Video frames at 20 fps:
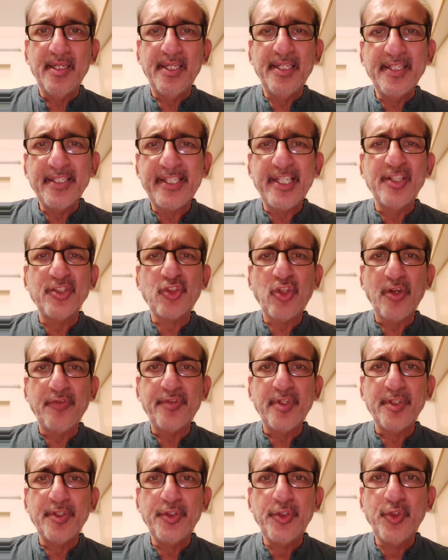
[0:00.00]
In case
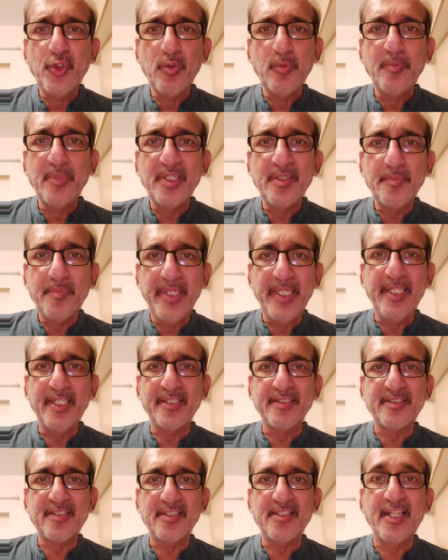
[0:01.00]
of human
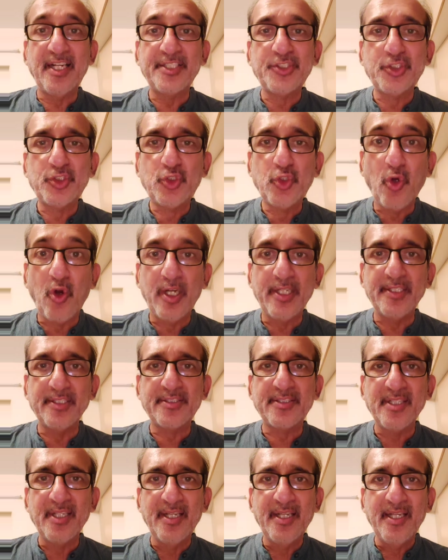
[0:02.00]
beings, that
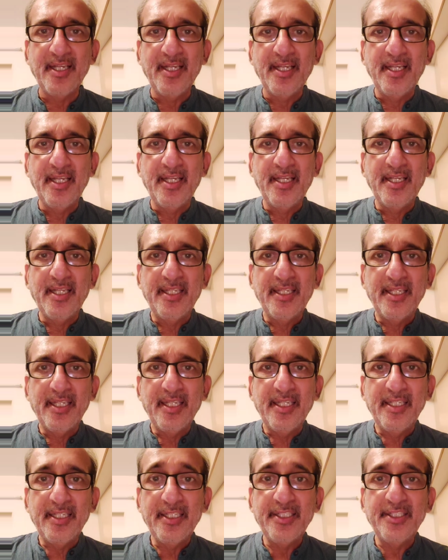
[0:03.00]
choice
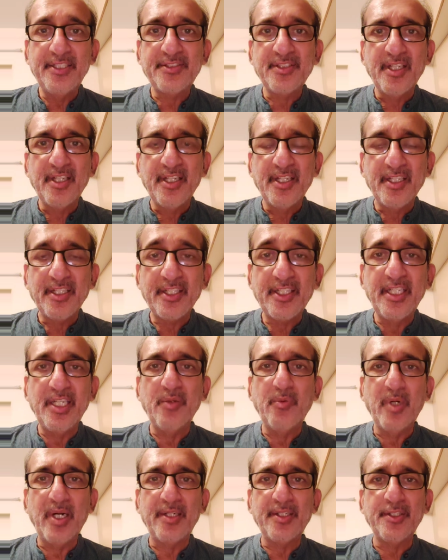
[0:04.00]
is
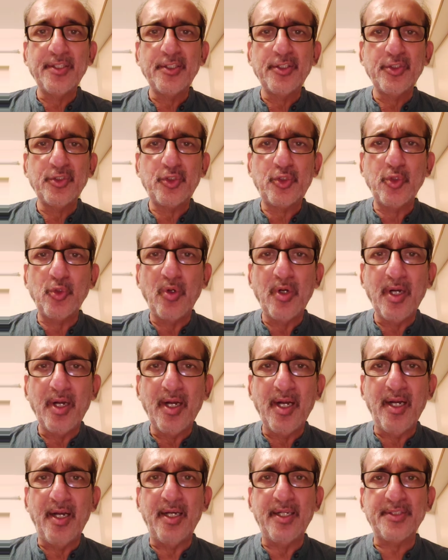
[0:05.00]
given to
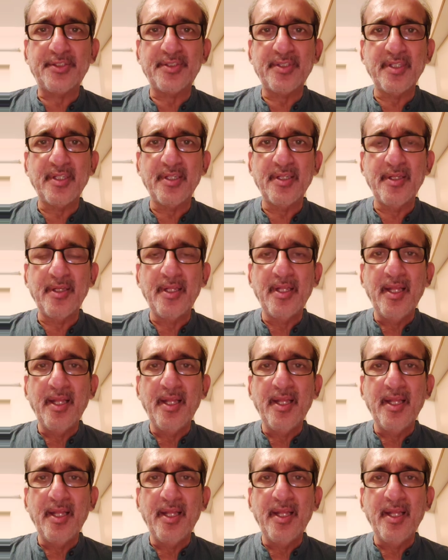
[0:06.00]
us.